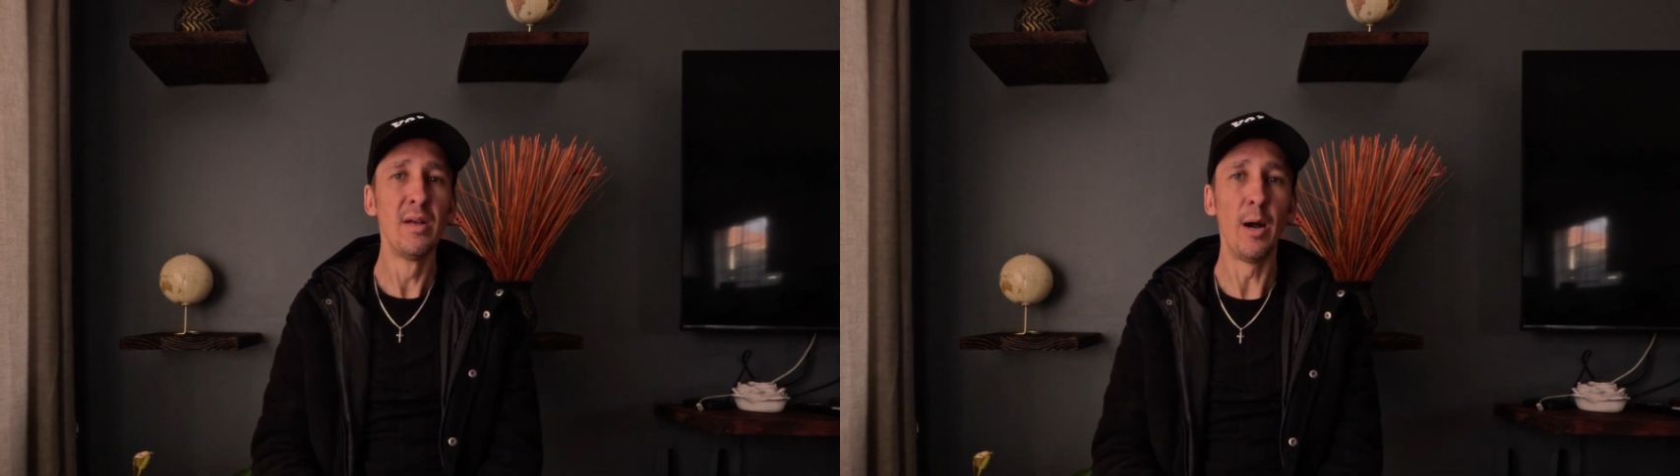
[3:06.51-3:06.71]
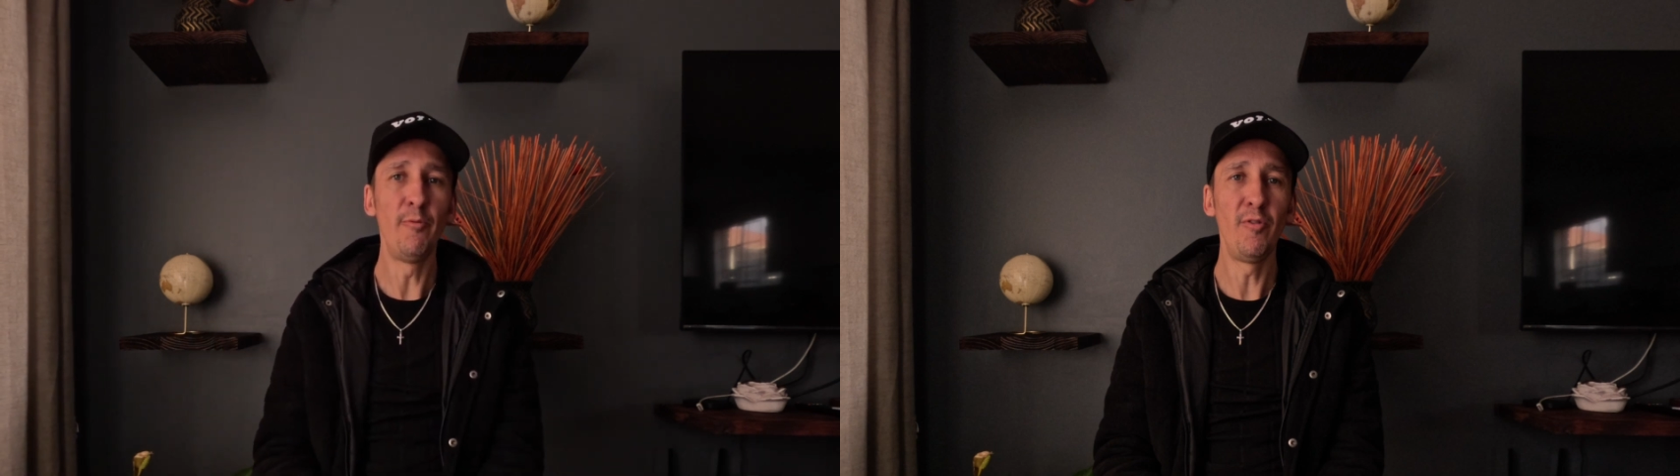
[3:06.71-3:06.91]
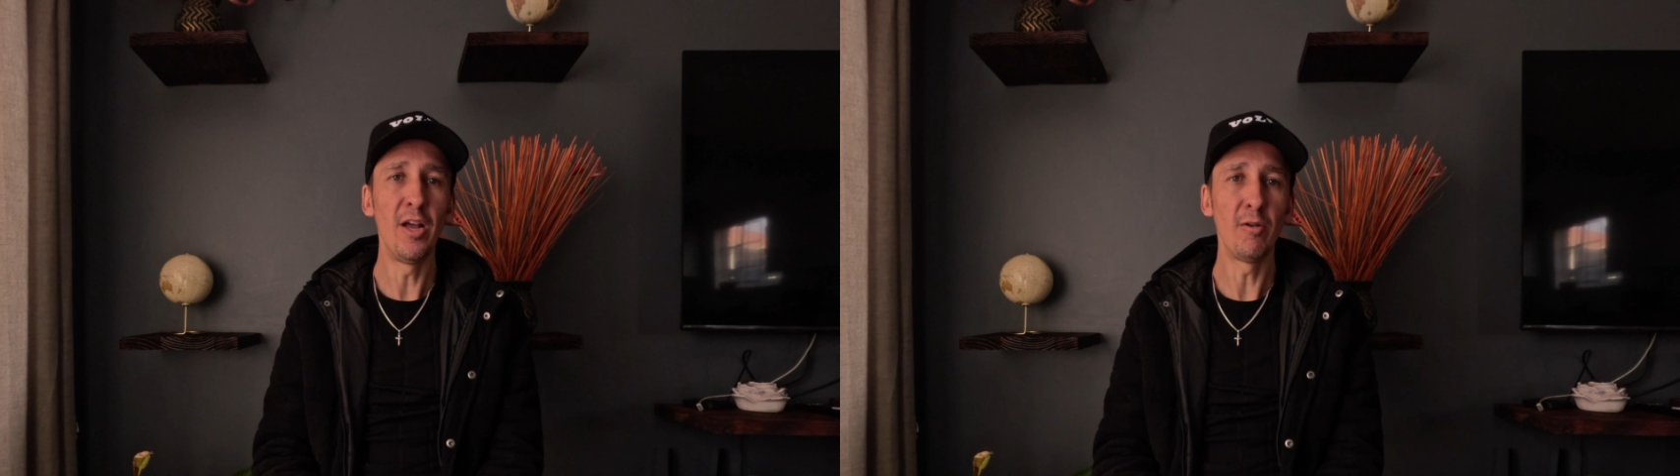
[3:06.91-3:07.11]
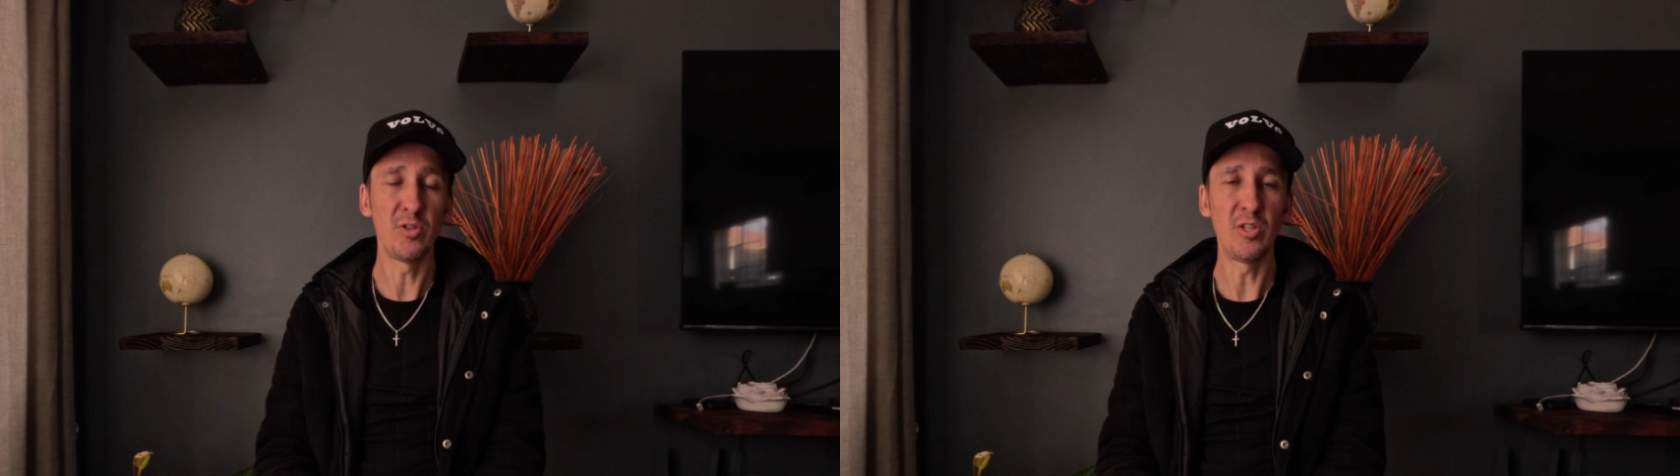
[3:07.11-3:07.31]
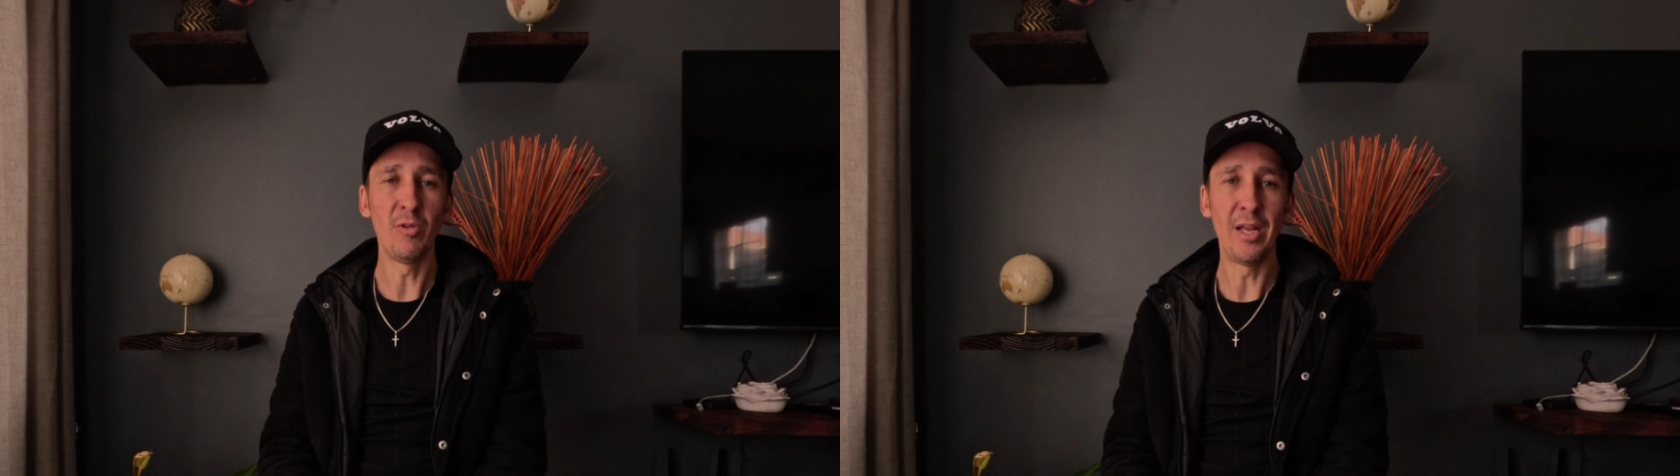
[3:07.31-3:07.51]
Hopefully I will
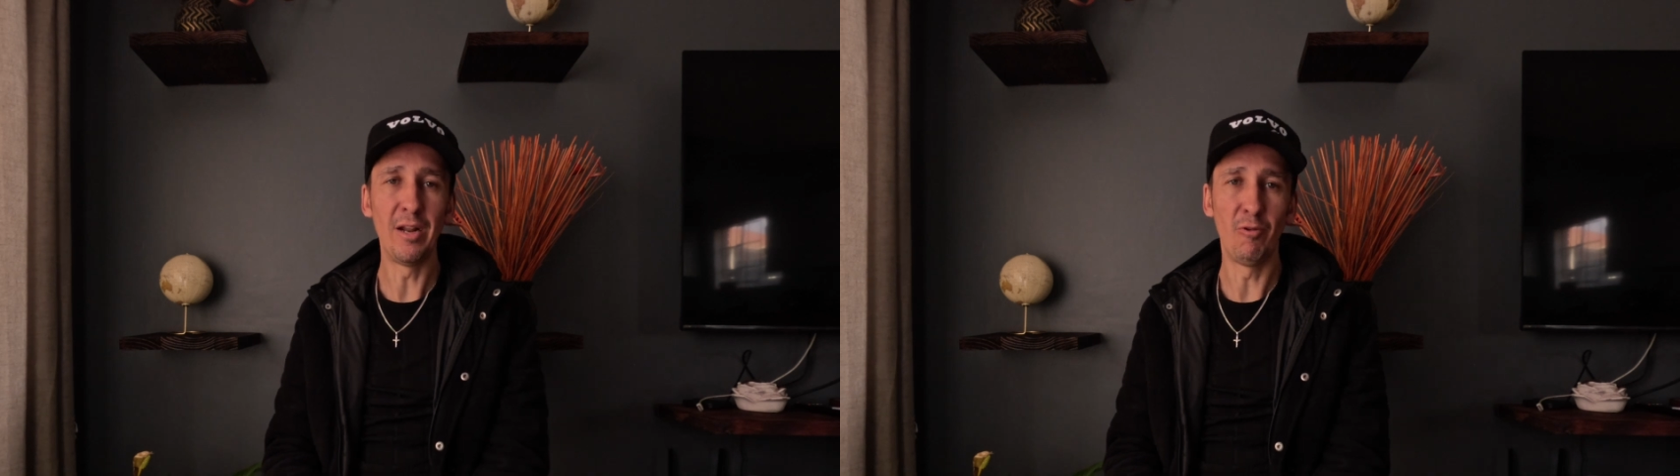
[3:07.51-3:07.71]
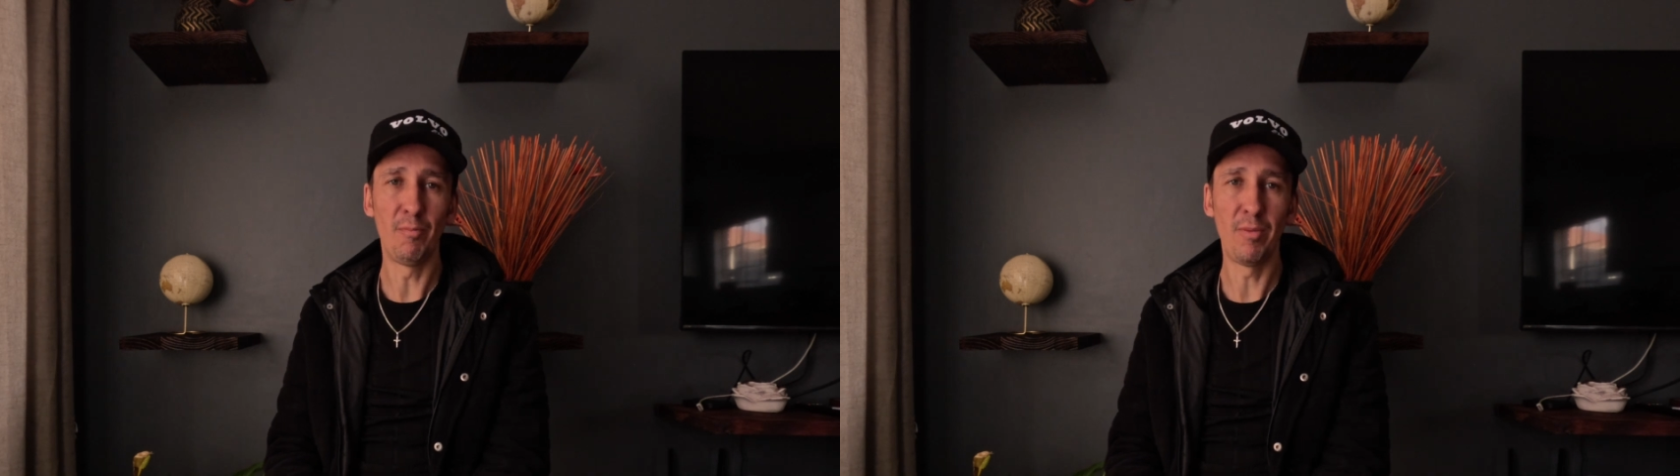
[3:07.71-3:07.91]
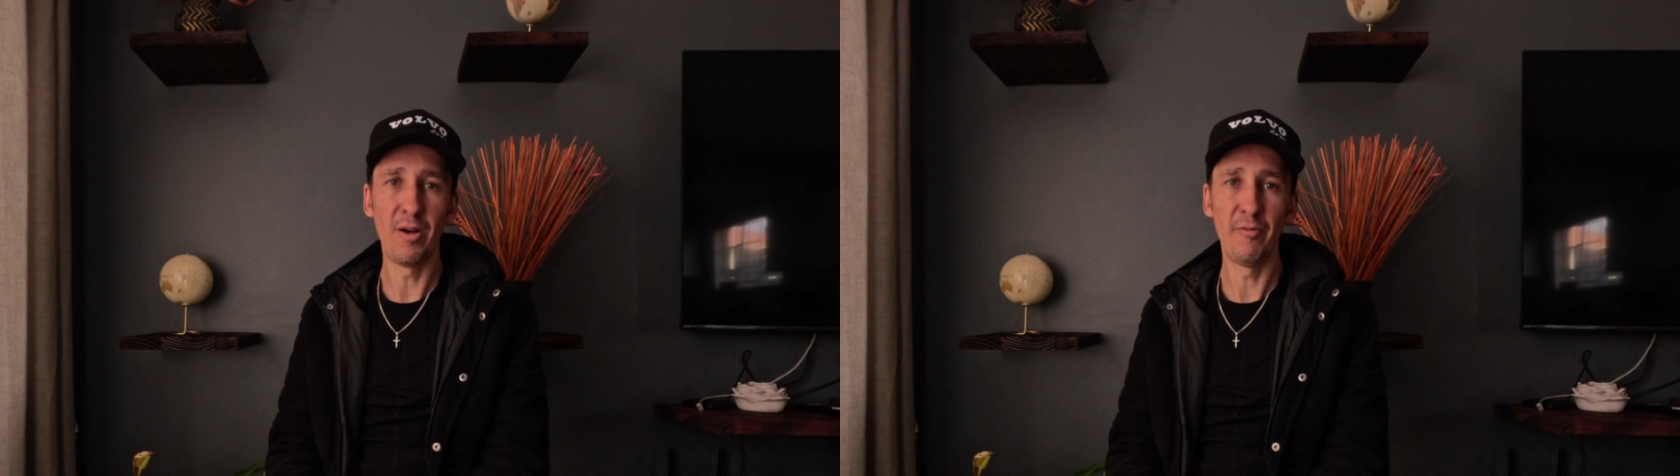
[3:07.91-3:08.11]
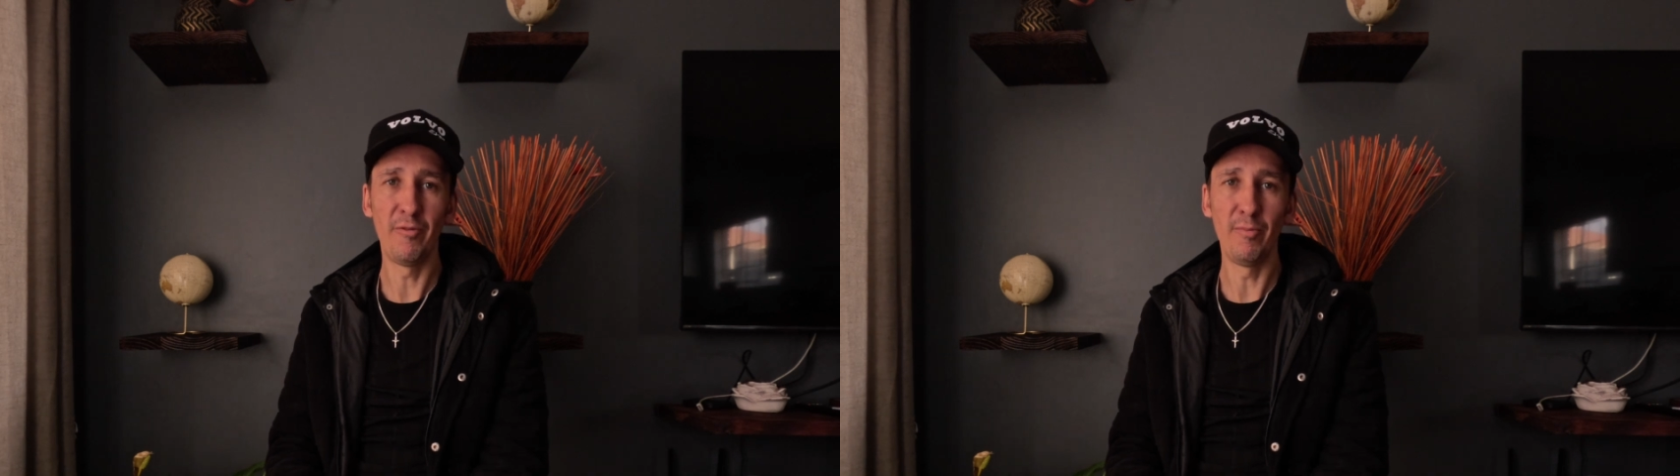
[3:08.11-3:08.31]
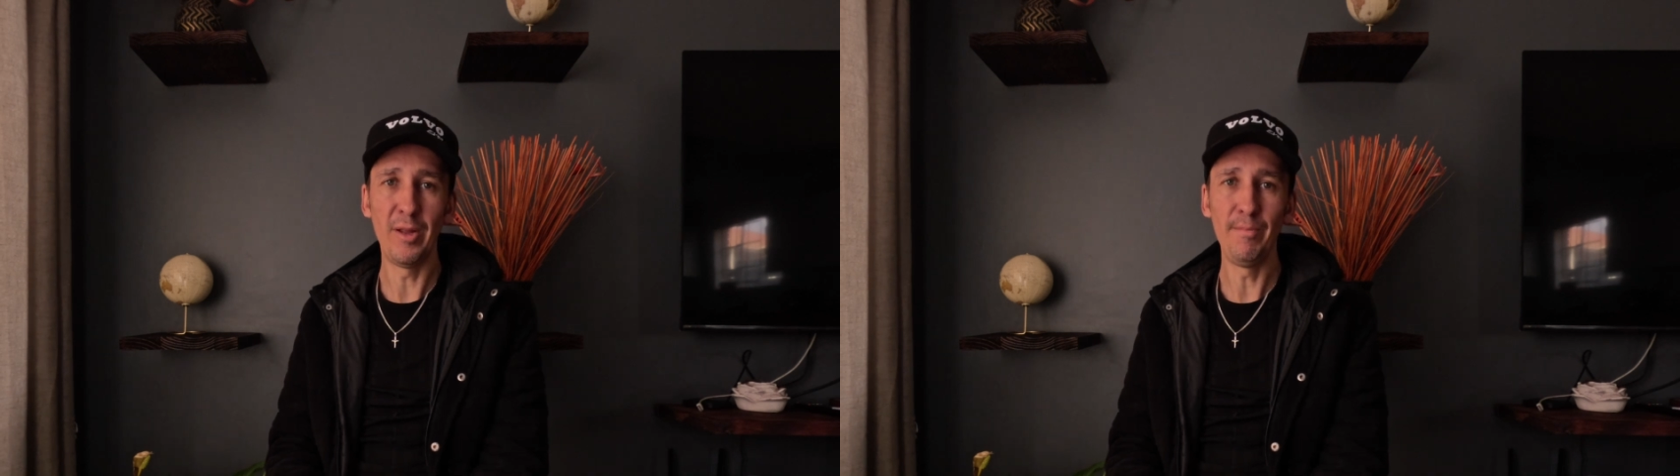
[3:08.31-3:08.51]
still get a reply
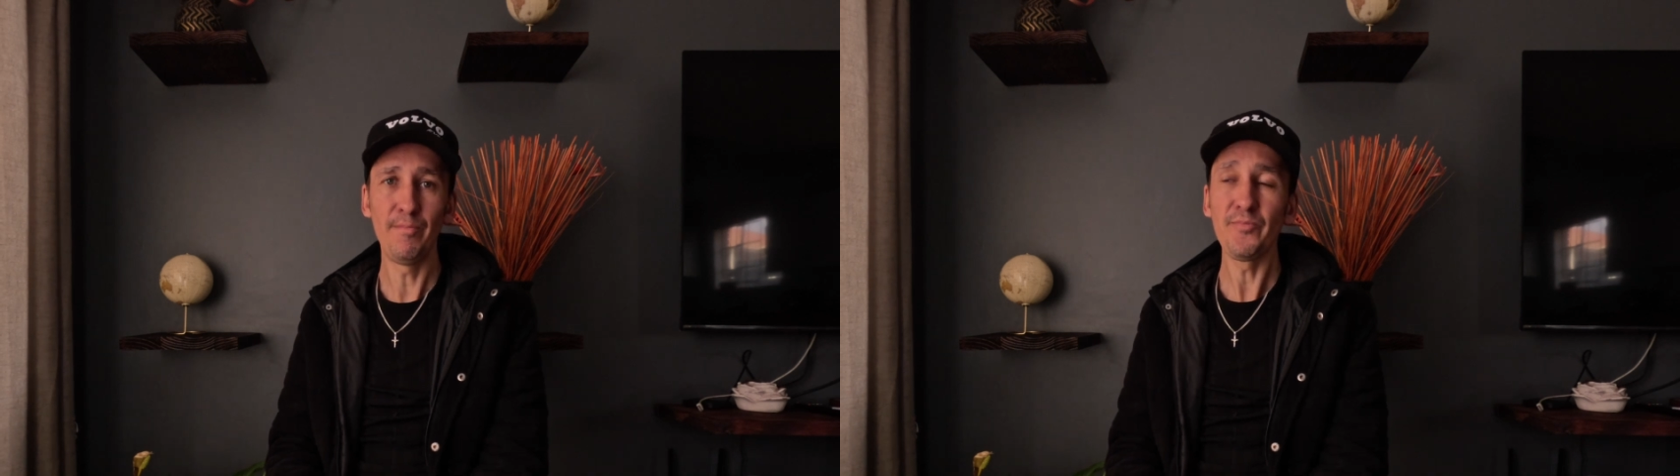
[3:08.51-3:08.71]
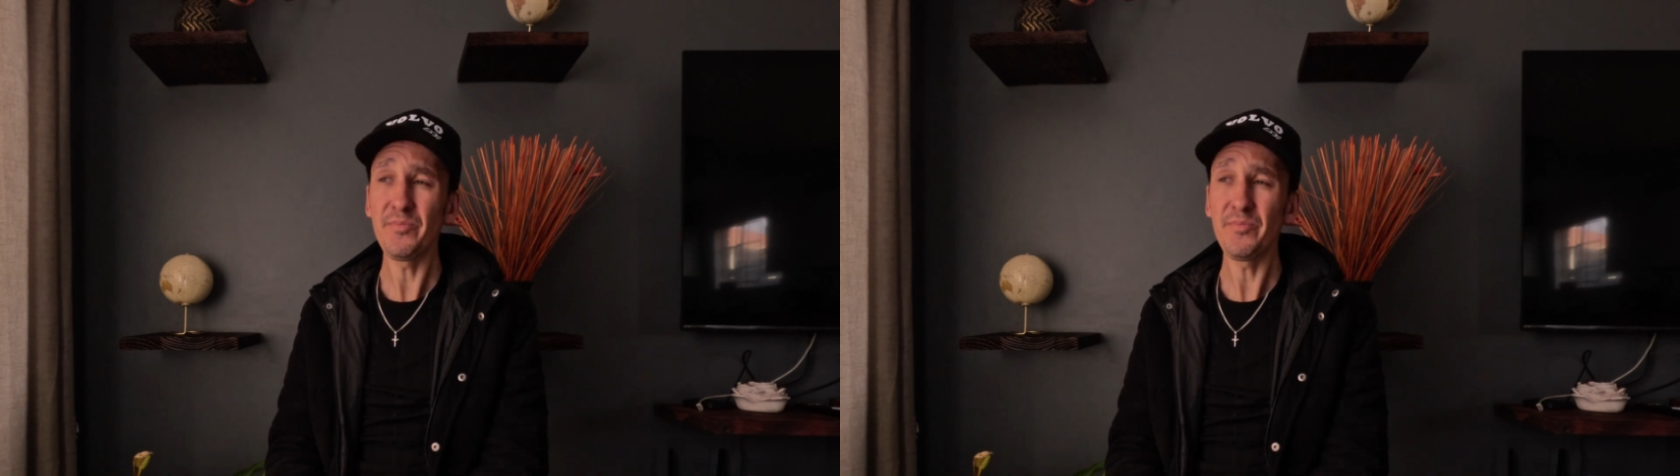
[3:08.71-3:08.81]
from them.